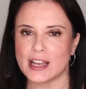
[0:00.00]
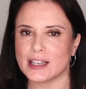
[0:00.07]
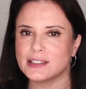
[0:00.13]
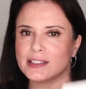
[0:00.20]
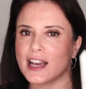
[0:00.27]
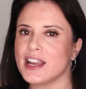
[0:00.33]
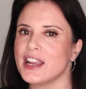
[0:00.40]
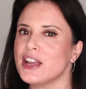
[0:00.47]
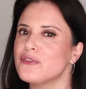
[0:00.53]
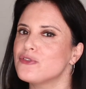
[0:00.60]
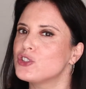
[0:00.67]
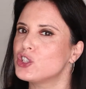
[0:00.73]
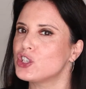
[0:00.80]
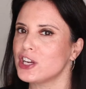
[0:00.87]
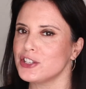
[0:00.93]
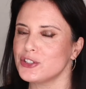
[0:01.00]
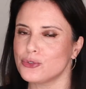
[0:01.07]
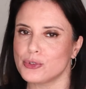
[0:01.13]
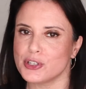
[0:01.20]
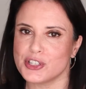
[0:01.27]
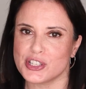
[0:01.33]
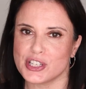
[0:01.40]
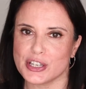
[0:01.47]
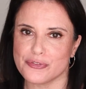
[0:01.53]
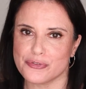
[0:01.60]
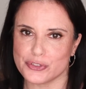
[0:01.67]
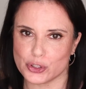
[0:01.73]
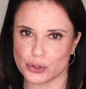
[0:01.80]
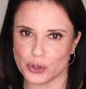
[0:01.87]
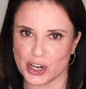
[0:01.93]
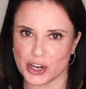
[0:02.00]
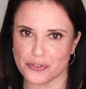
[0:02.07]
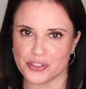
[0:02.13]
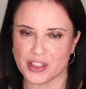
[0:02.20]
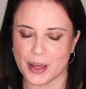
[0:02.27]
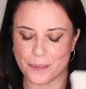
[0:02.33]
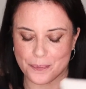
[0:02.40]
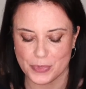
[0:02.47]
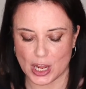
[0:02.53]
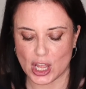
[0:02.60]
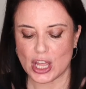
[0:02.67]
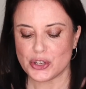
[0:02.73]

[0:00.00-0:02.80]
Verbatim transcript: and I have just received three of them.